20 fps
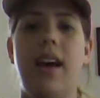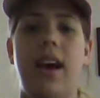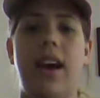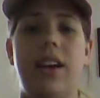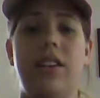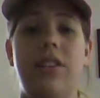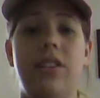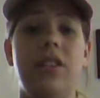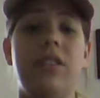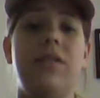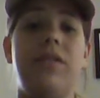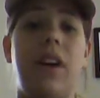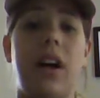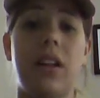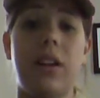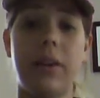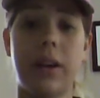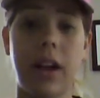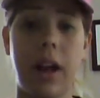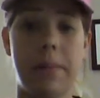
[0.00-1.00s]
I do
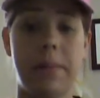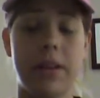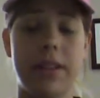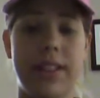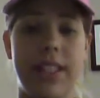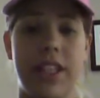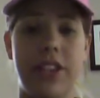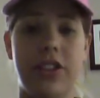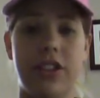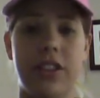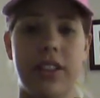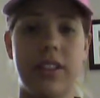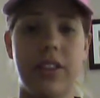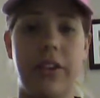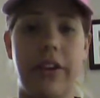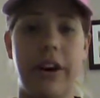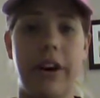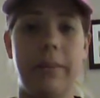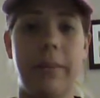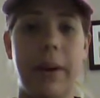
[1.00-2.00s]
follow a couple of teachers
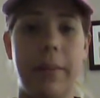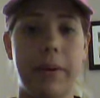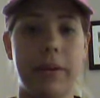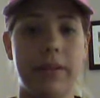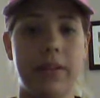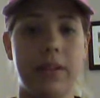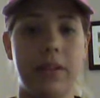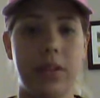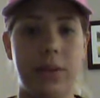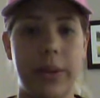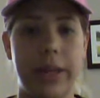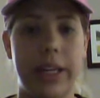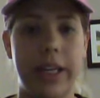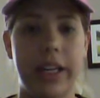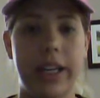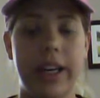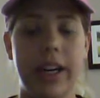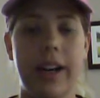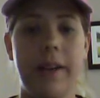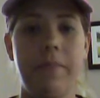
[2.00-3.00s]
on my personal
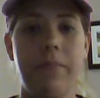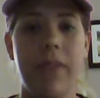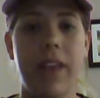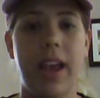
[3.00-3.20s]
Twitter,